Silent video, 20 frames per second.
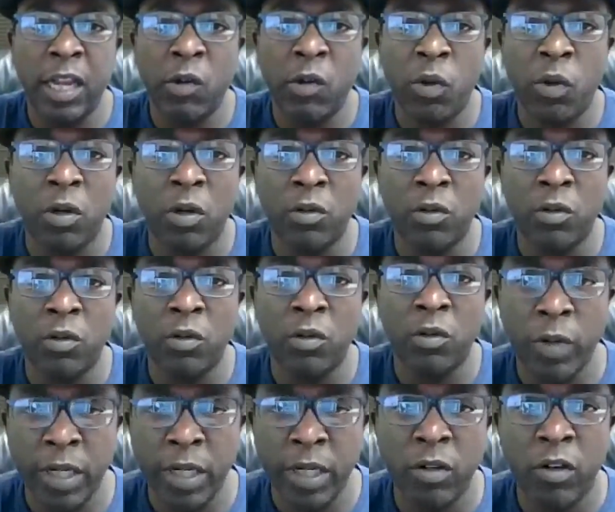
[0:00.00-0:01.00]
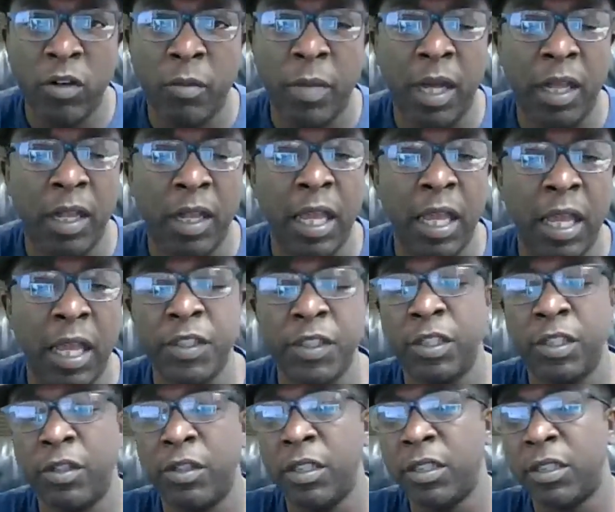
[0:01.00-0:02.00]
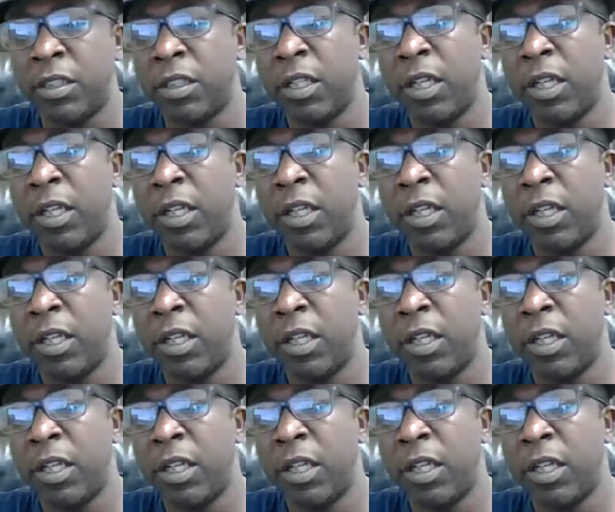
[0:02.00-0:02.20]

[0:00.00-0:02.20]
what we know about life insurance